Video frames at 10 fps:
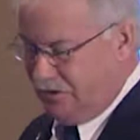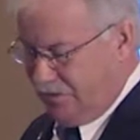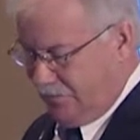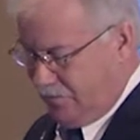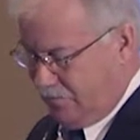
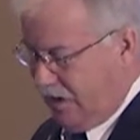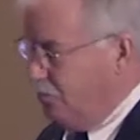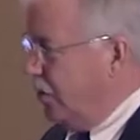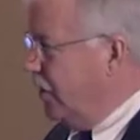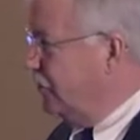different,
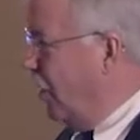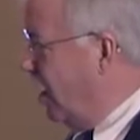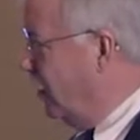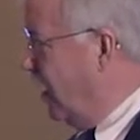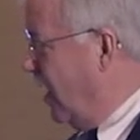and we're going to
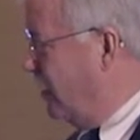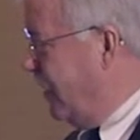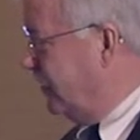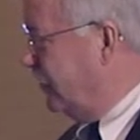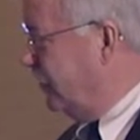talk a lot
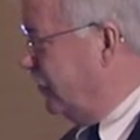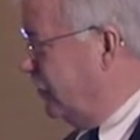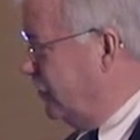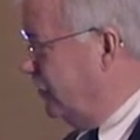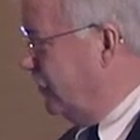about
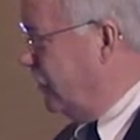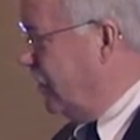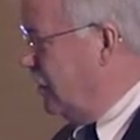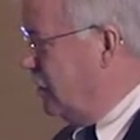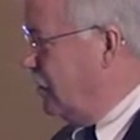this.
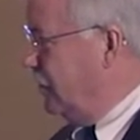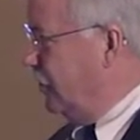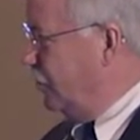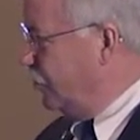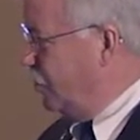
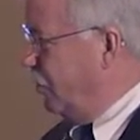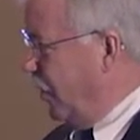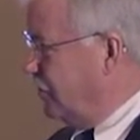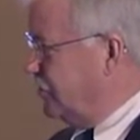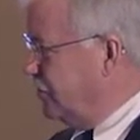There are two
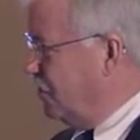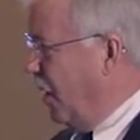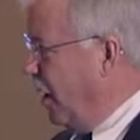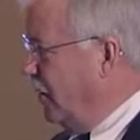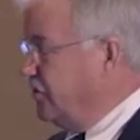parts to S P
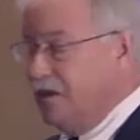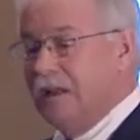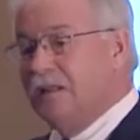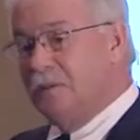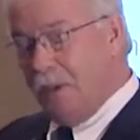As
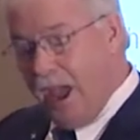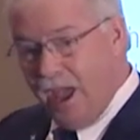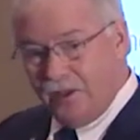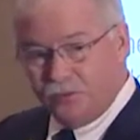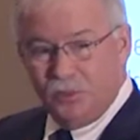that in the
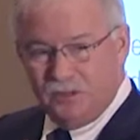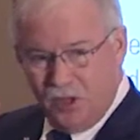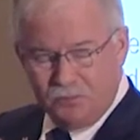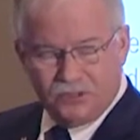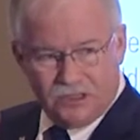past we
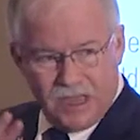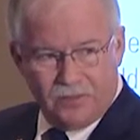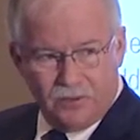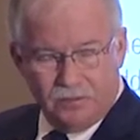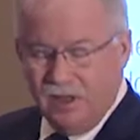lumped
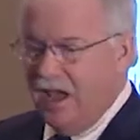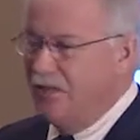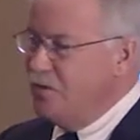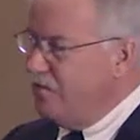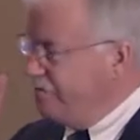together,
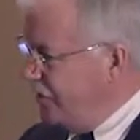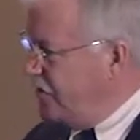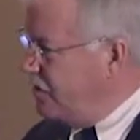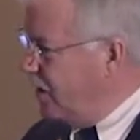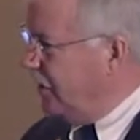and they're
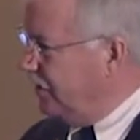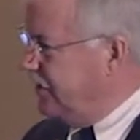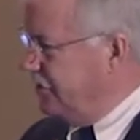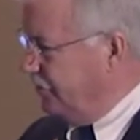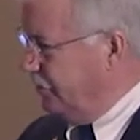fundamentally
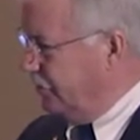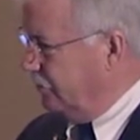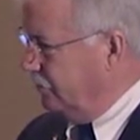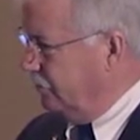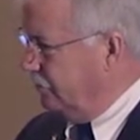different.
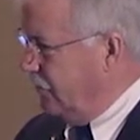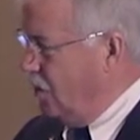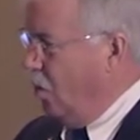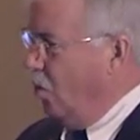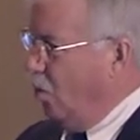
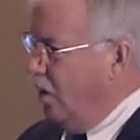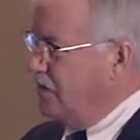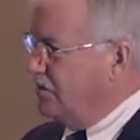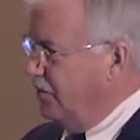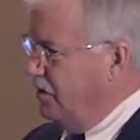One
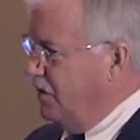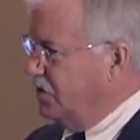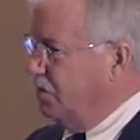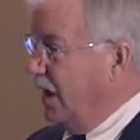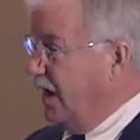is very
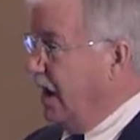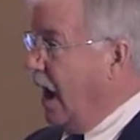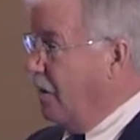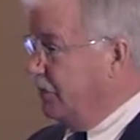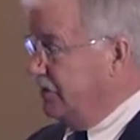much about
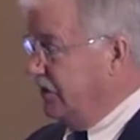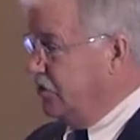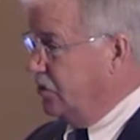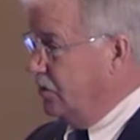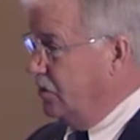
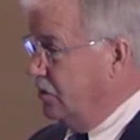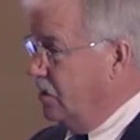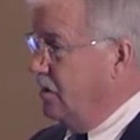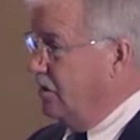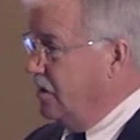competition,
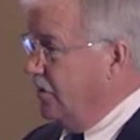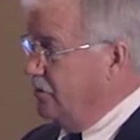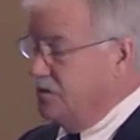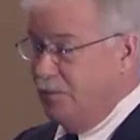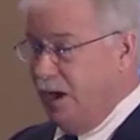the
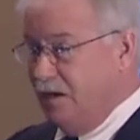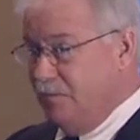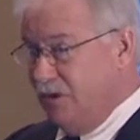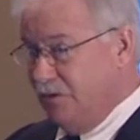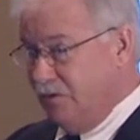other is about
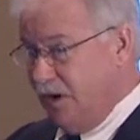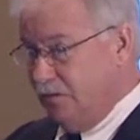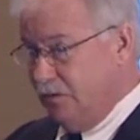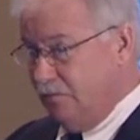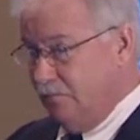
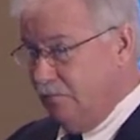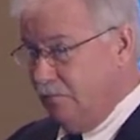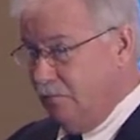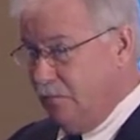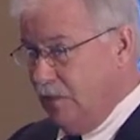administration.
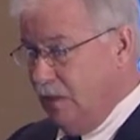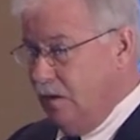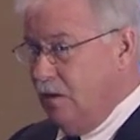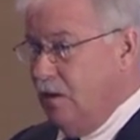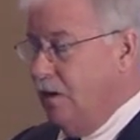
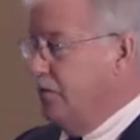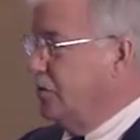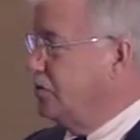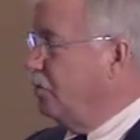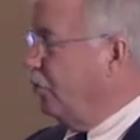
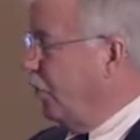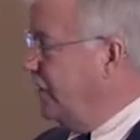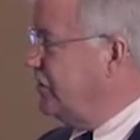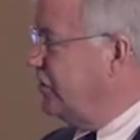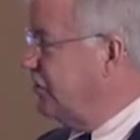There's a price